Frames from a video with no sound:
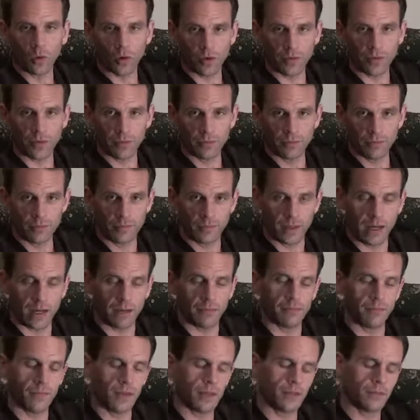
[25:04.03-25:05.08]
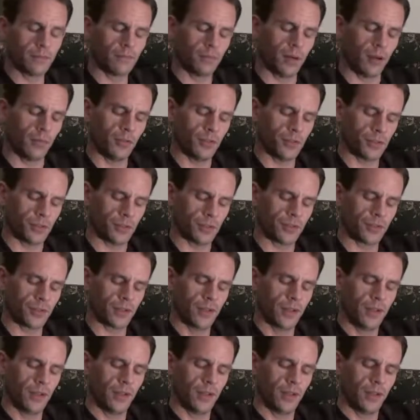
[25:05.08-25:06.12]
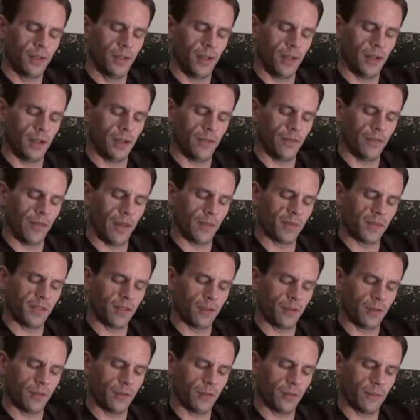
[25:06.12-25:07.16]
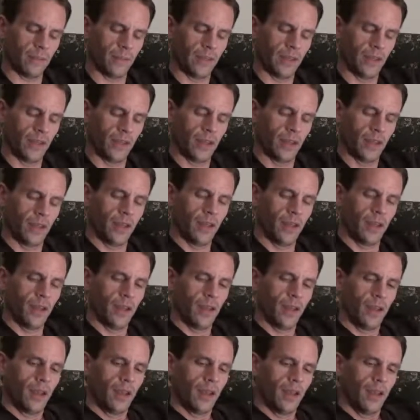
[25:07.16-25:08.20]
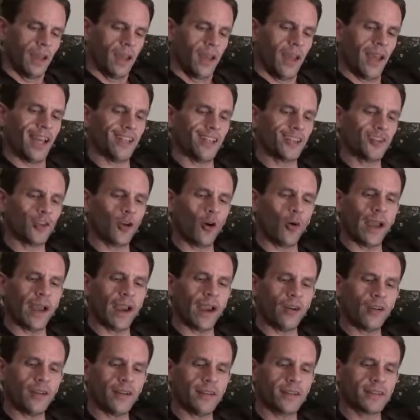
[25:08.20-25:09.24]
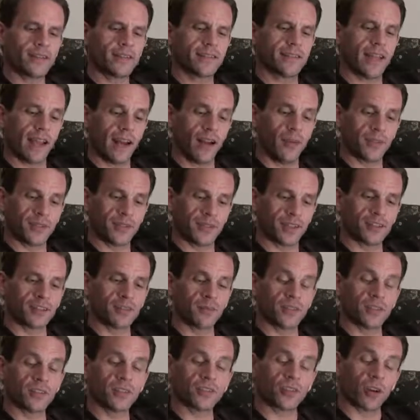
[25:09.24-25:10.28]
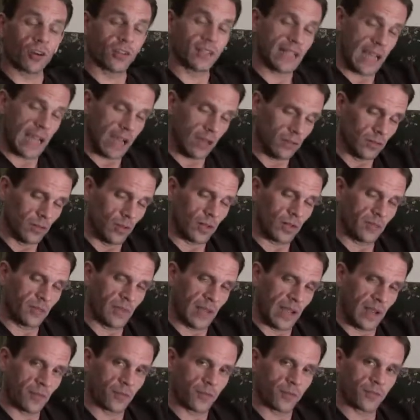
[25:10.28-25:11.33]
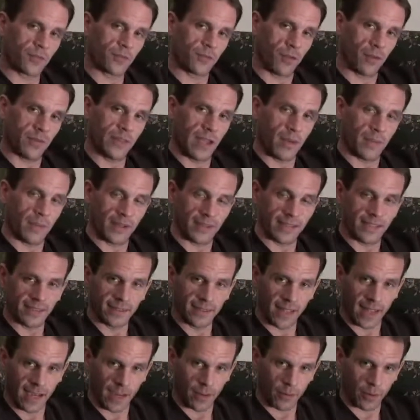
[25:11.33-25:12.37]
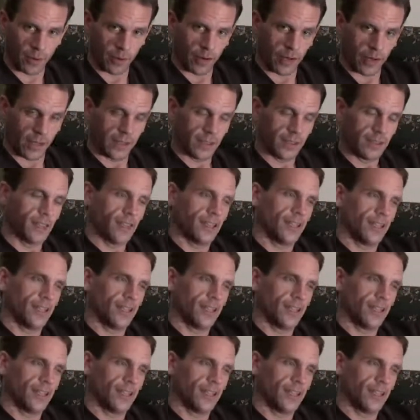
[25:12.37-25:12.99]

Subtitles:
were the publishers of that material. And so Aaron set up a system to start downloading papers from the MIT library.